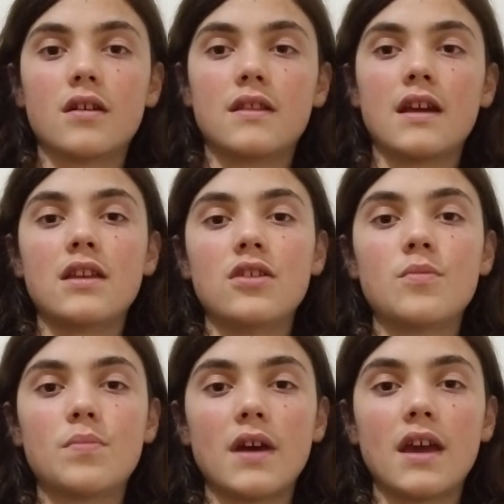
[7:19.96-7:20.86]
then you
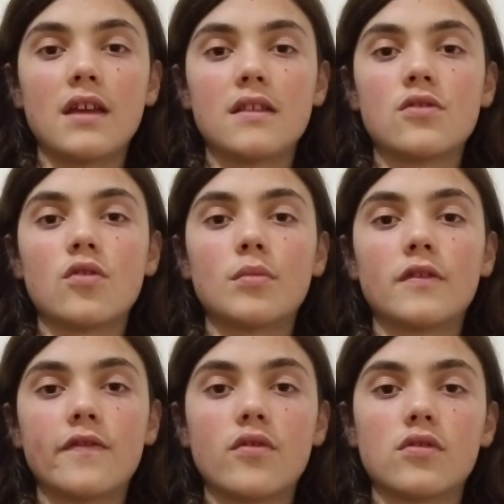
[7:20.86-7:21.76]
pay the normal
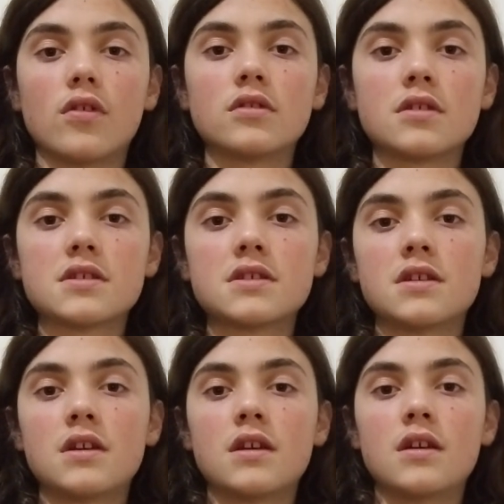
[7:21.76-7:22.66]
four dollars
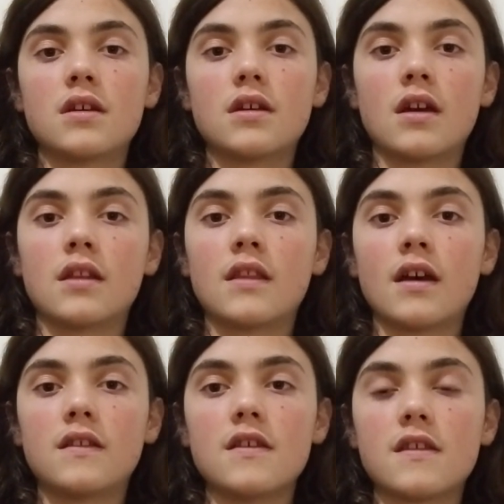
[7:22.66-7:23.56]
and
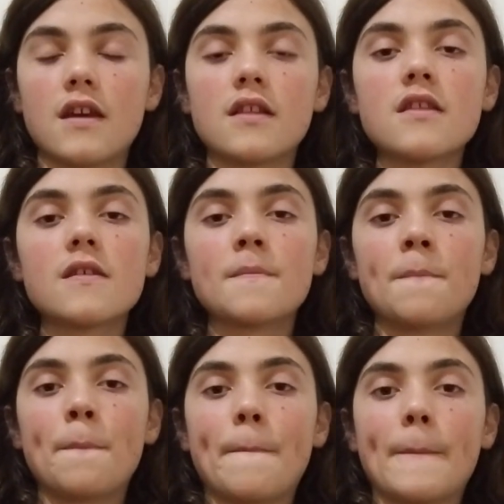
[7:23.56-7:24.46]
ninety cents
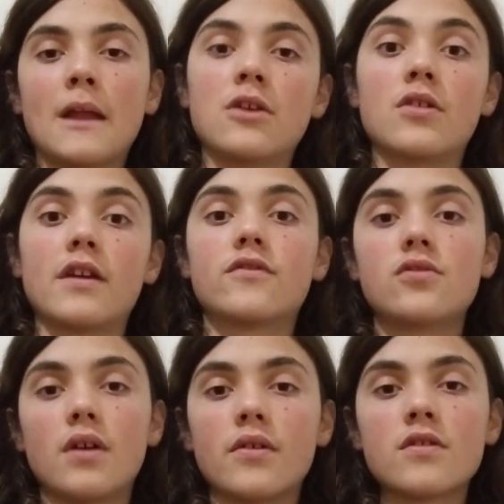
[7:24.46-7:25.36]
and you only have
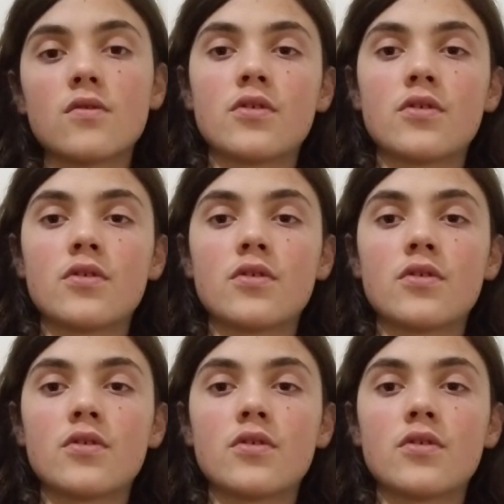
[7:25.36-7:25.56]
two hours?